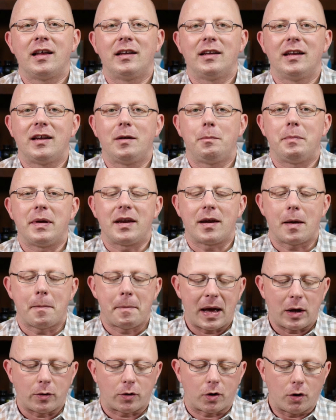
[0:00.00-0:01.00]
a little bit
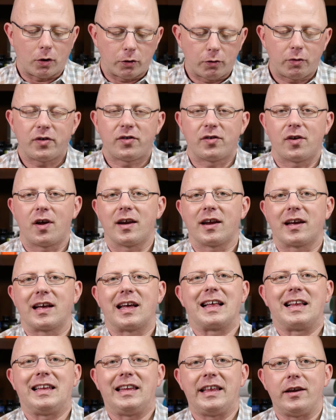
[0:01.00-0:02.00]
about
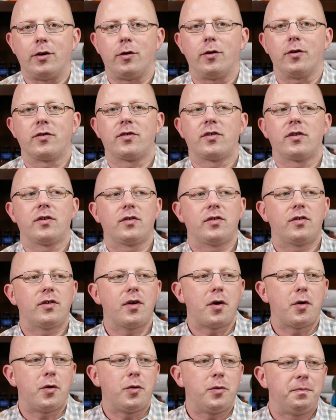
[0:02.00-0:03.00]
ultrasonic cleaners.
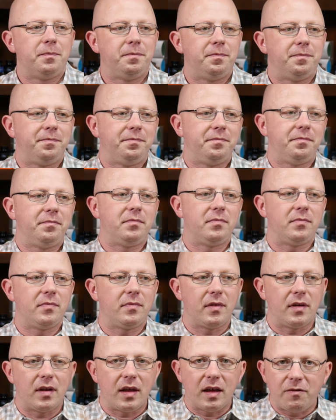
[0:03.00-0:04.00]
So,
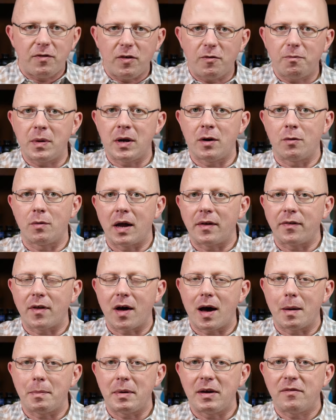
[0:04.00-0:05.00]
if you've been around the
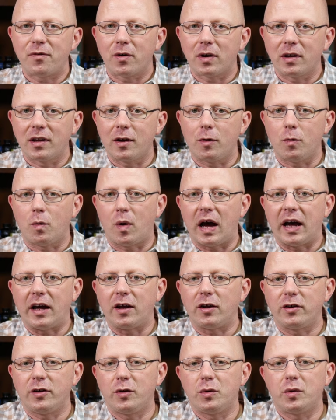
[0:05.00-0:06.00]
hobby for a little
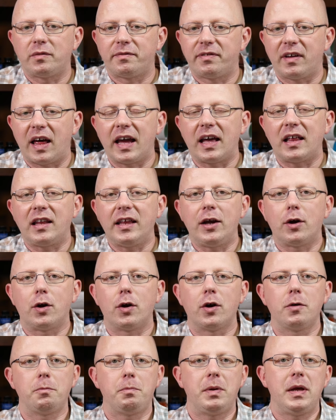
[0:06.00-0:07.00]
while, you have likely
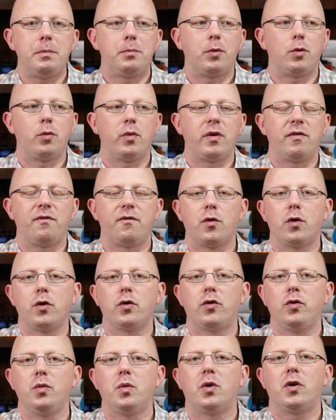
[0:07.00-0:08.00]
heard people refer
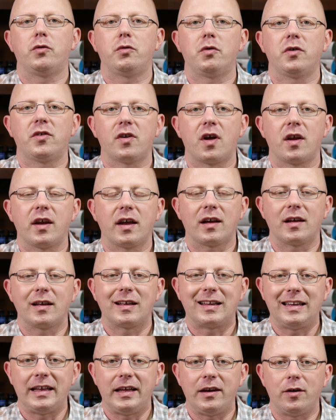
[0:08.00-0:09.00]
to ultrasonic
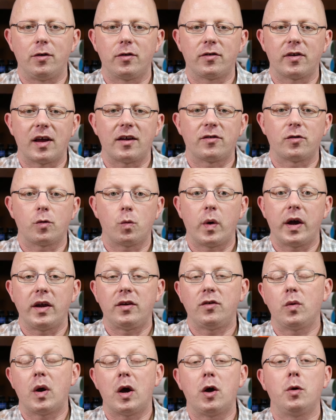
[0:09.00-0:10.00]
cleaners as a way
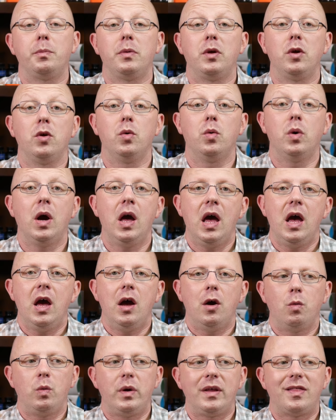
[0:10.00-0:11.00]
to help you
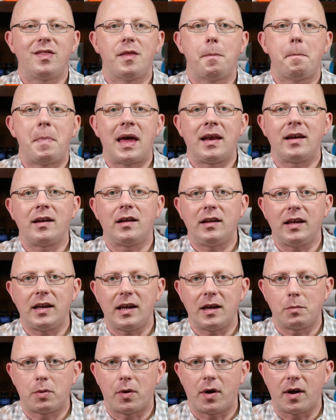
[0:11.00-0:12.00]
with the pen
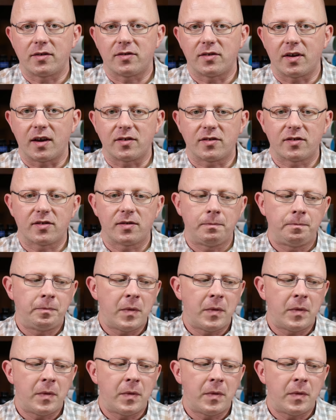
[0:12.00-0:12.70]
cleaning process.